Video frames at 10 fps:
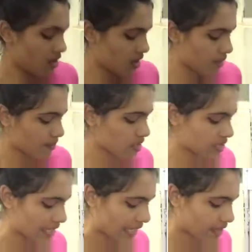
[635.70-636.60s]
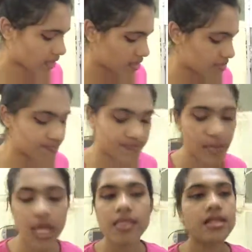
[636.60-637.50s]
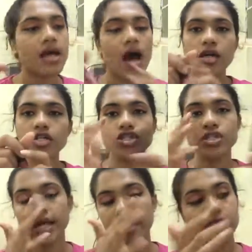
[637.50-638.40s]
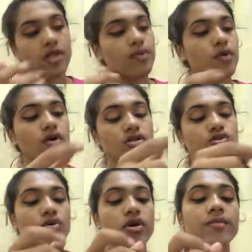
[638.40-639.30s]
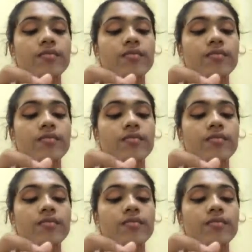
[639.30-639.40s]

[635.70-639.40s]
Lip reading: I'm gonna take the darker shade of the lip contour.